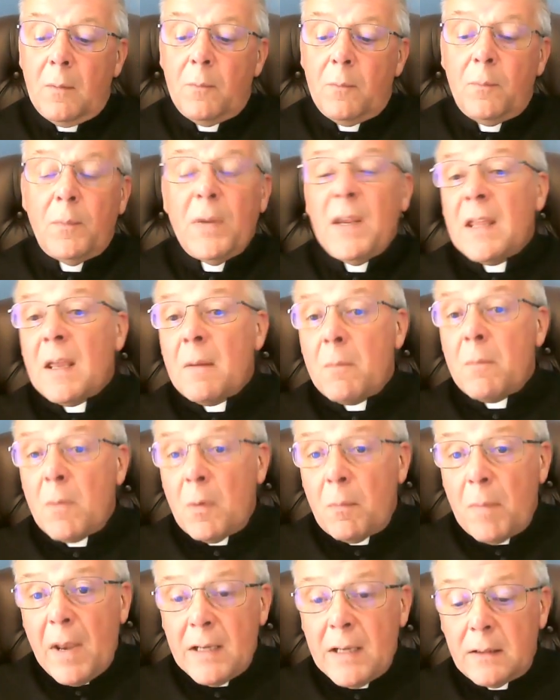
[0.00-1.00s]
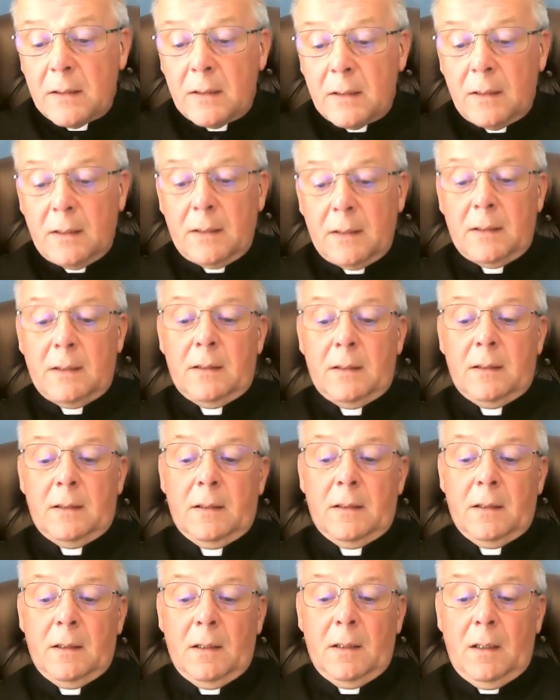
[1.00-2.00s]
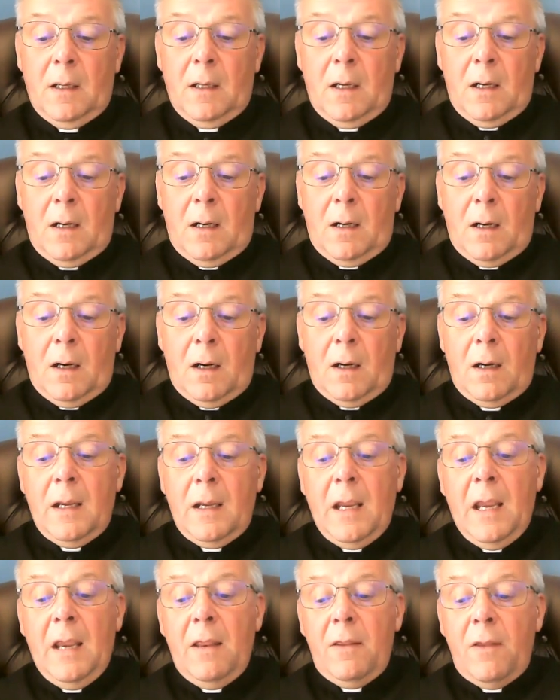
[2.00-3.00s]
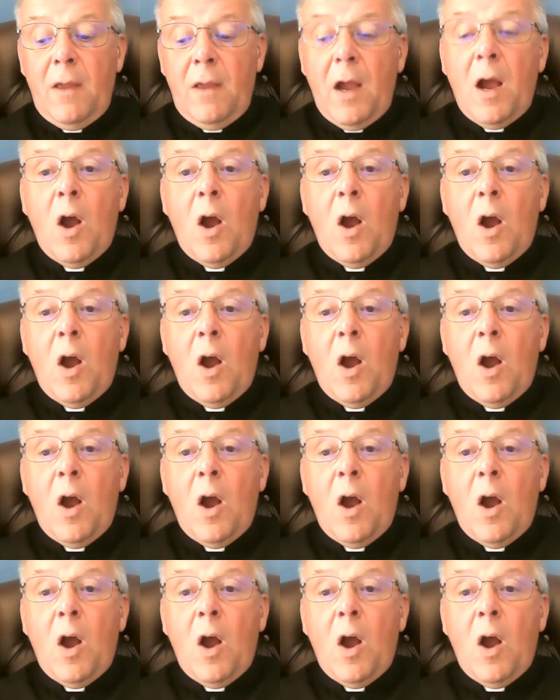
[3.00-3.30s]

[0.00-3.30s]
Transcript: be they momentous, are in their